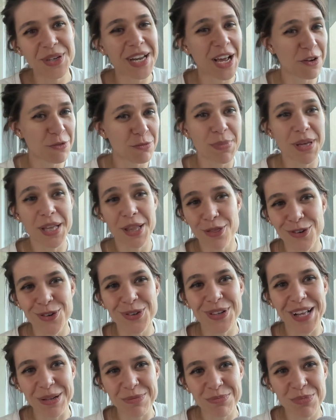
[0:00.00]
I've been
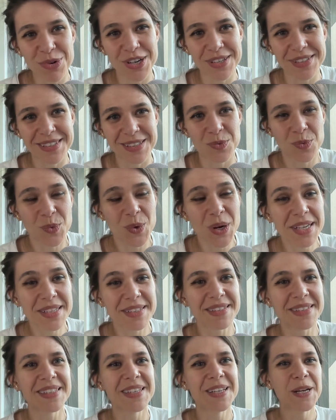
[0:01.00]
through that process once.